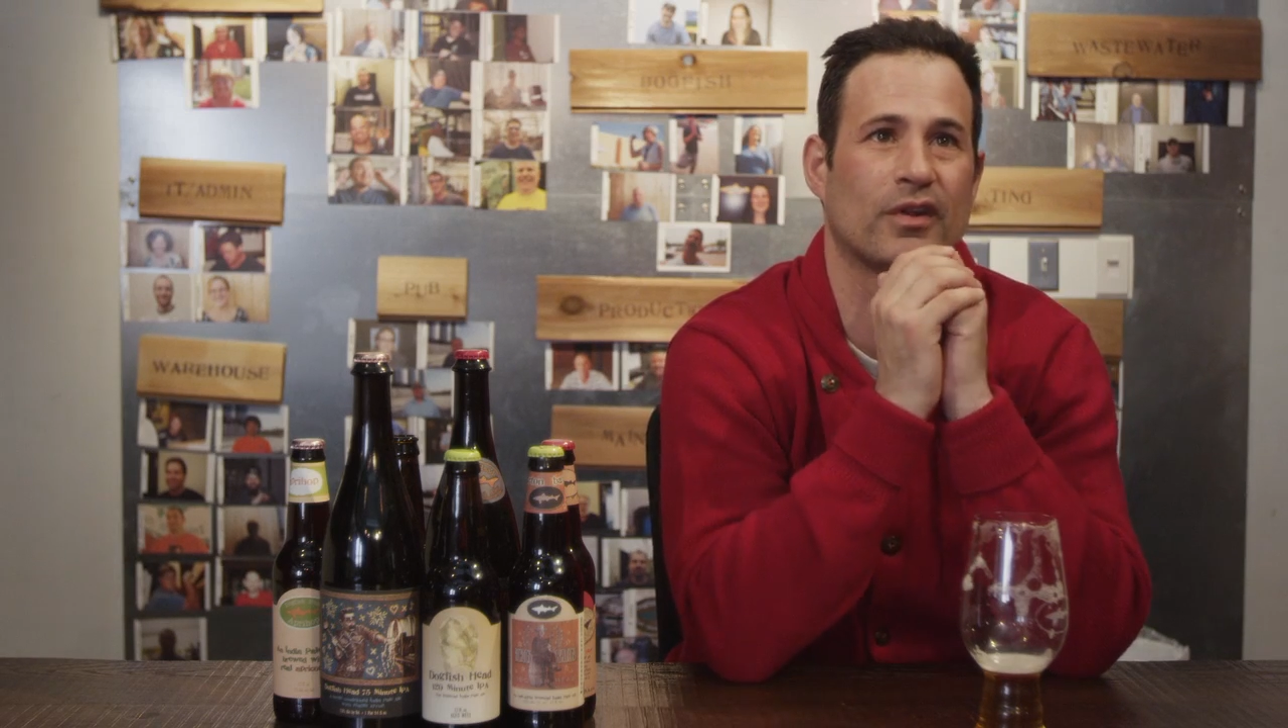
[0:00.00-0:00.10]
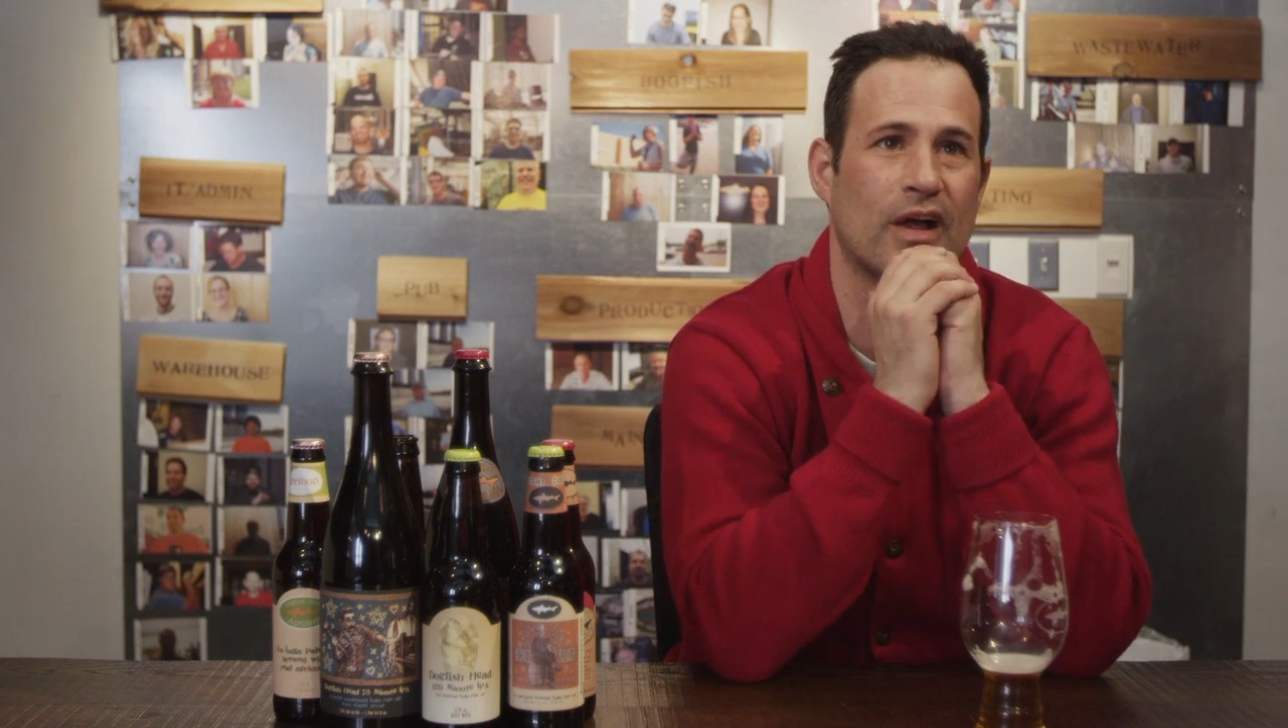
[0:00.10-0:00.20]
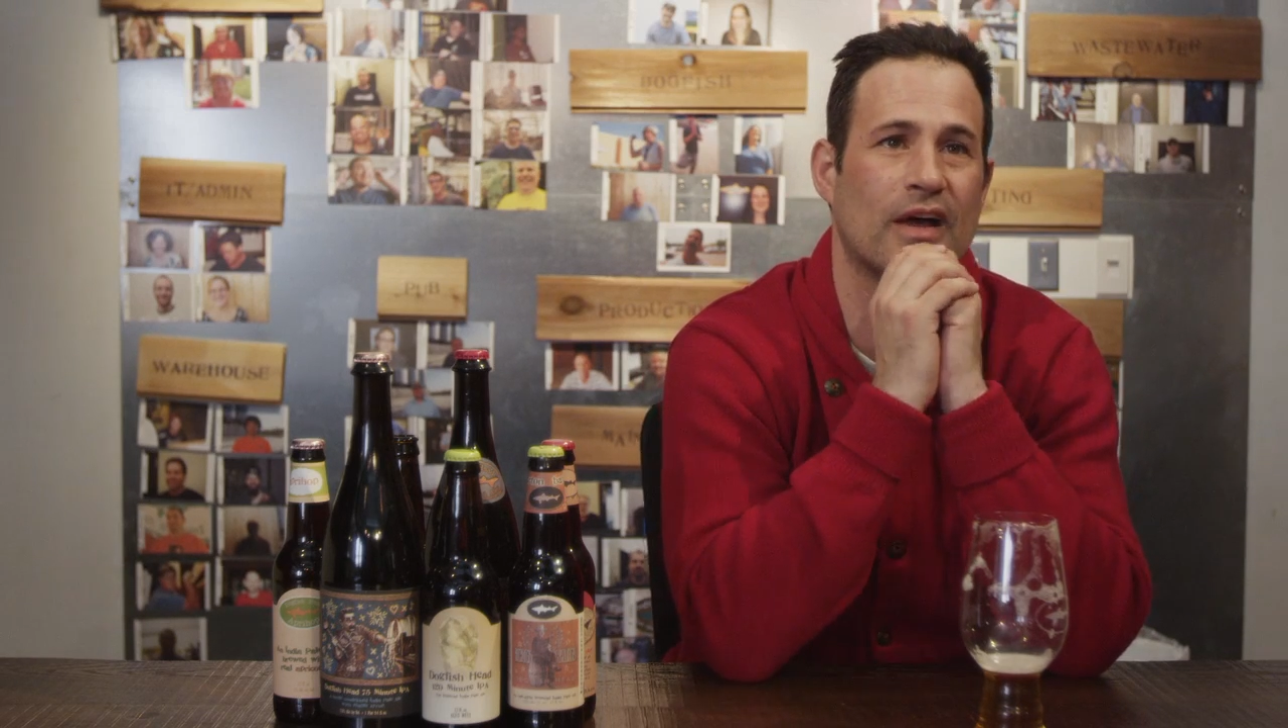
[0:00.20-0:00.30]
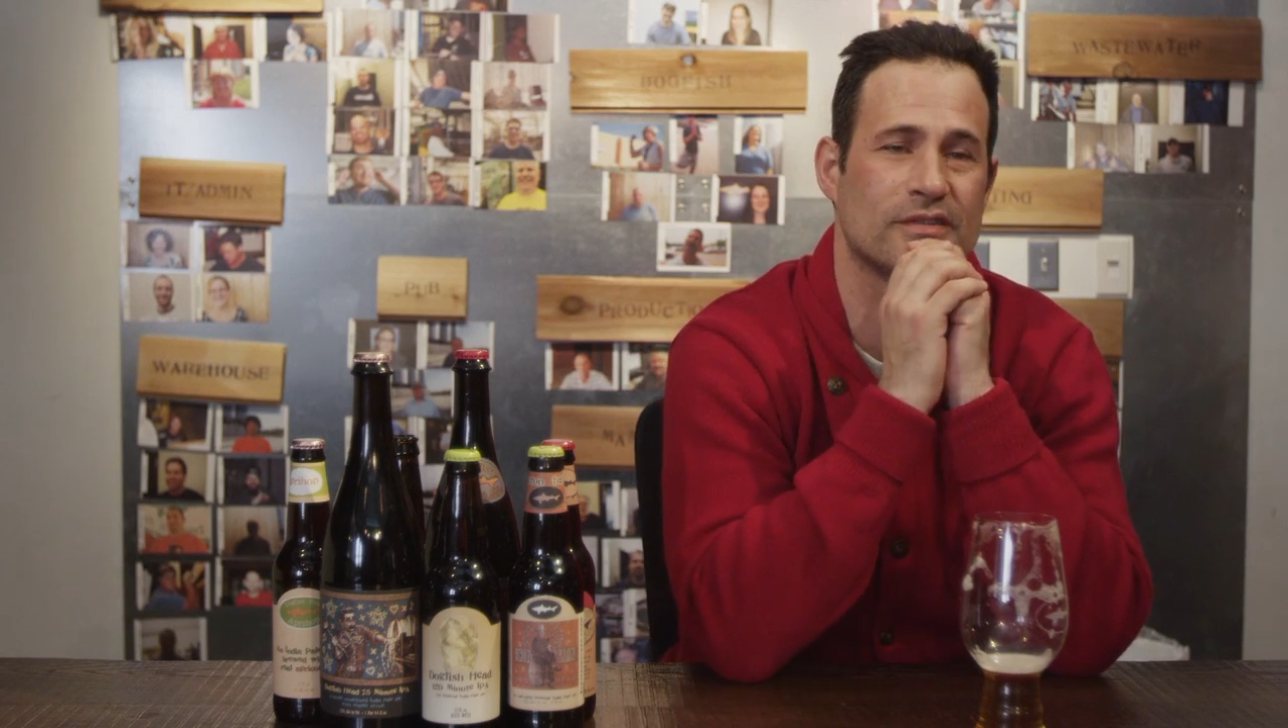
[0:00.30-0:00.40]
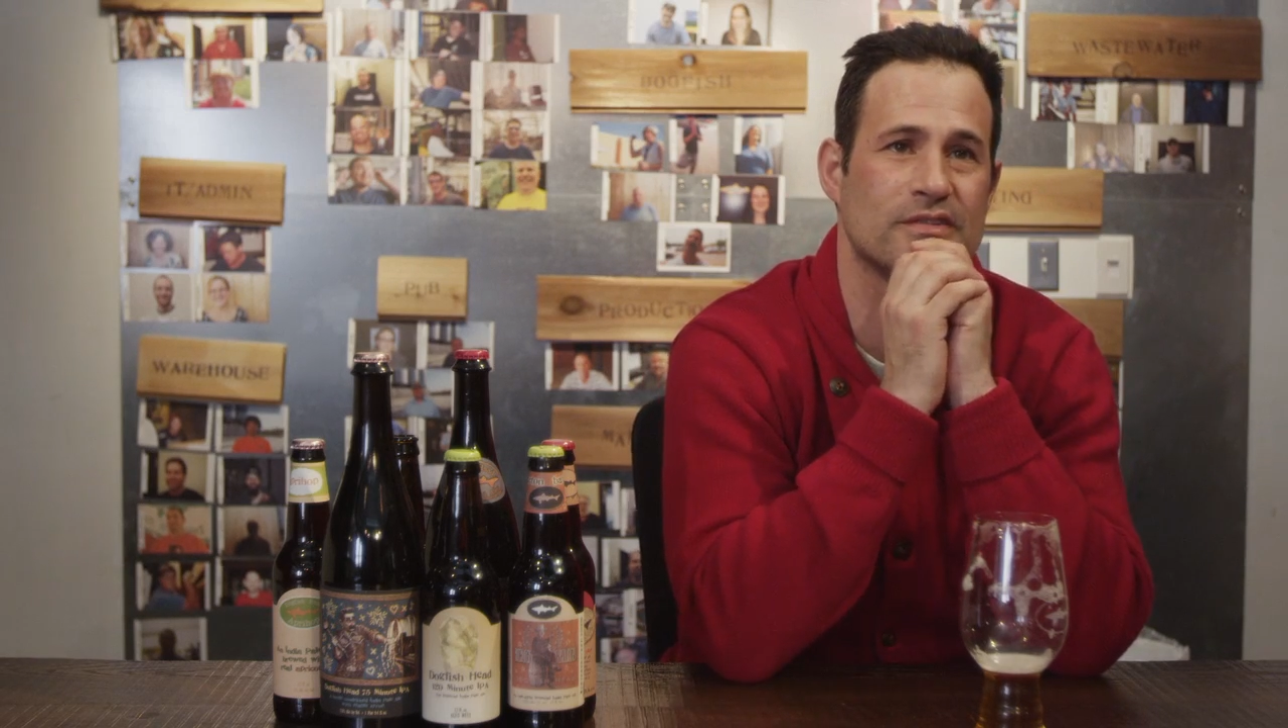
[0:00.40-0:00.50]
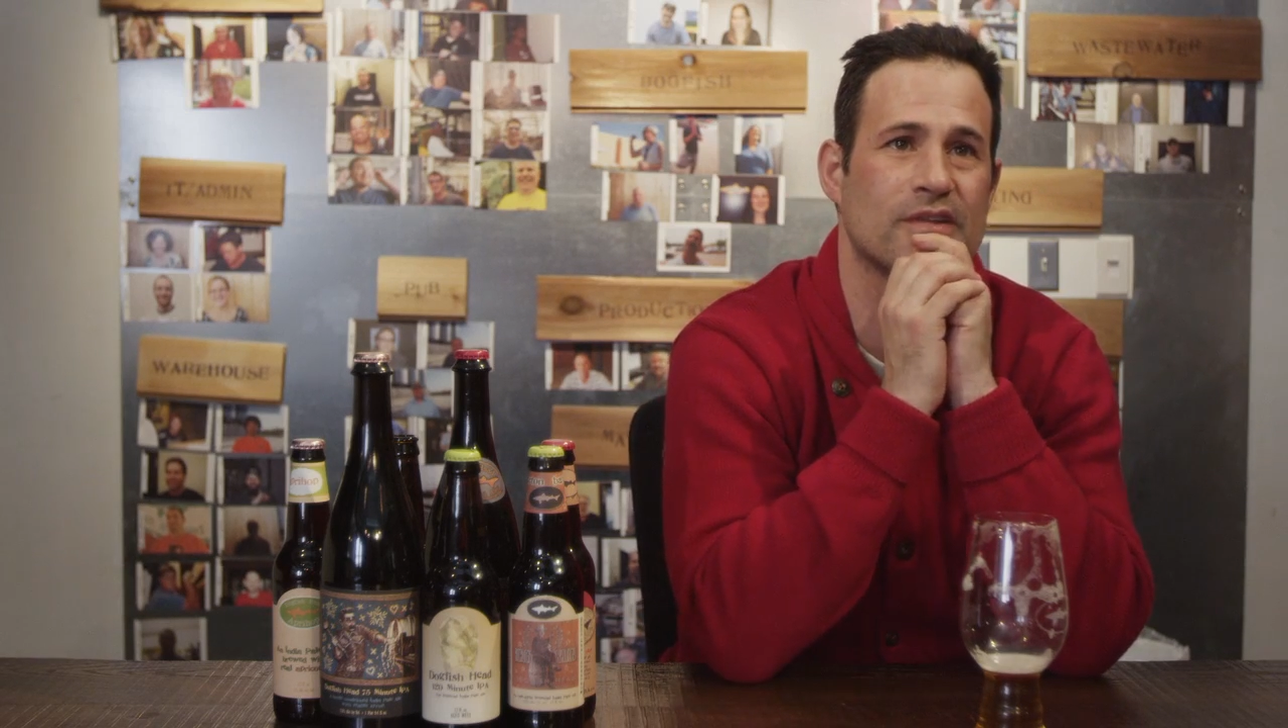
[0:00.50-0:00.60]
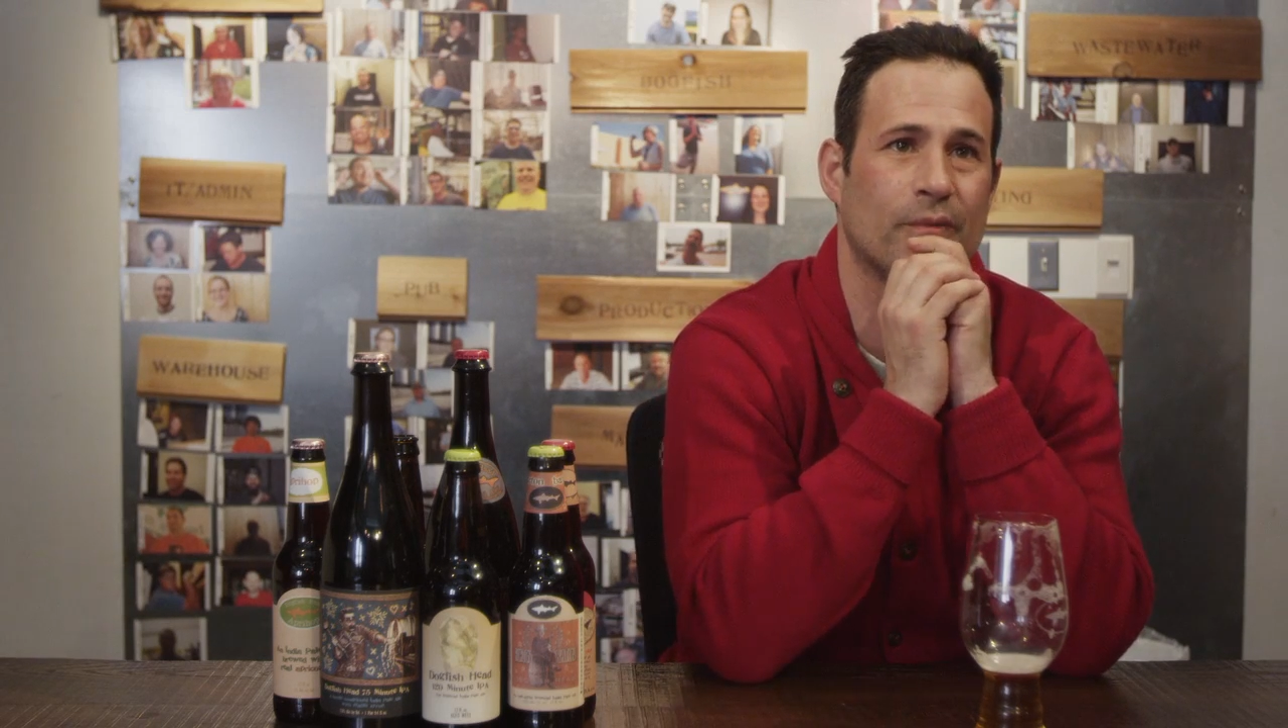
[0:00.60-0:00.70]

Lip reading: glasses that